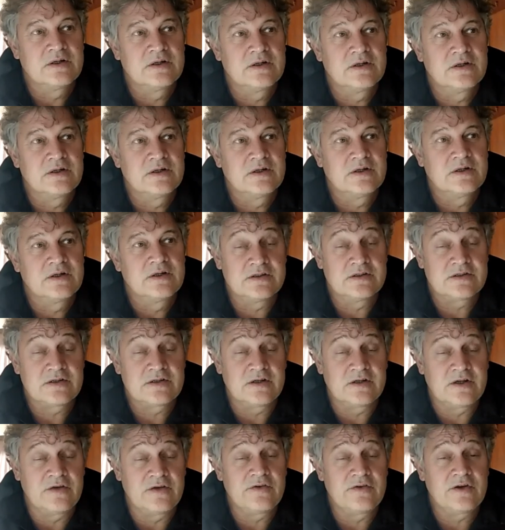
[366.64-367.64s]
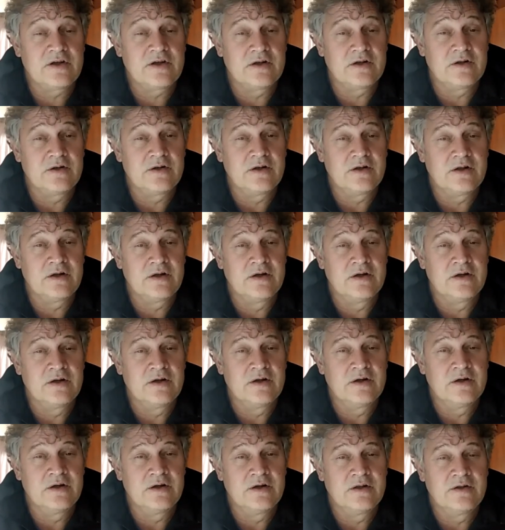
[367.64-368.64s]
in, in South African
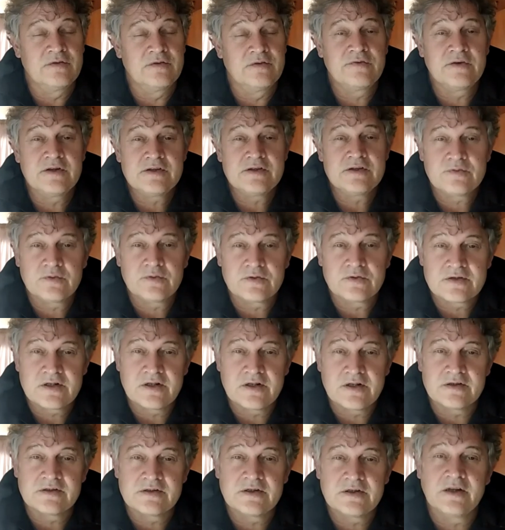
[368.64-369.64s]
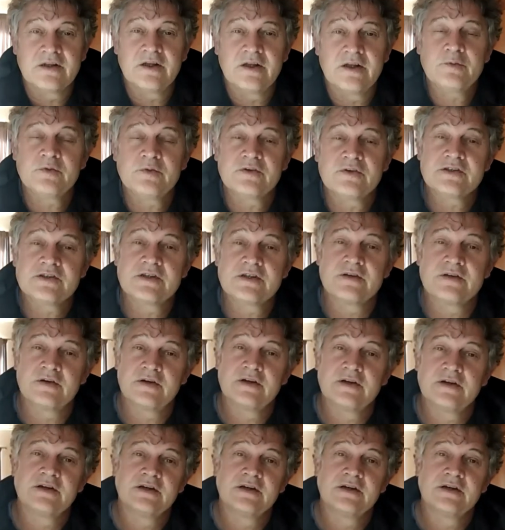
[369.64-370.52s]
uh, defense was class. Yeah, that was the,